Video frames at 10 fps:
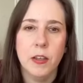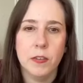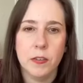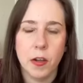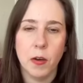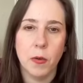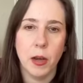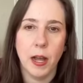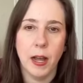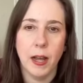
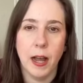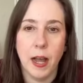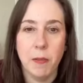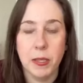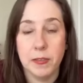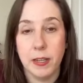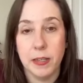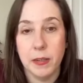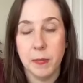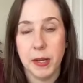So I'm
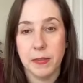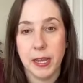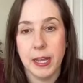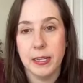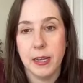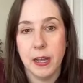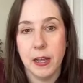excited about that,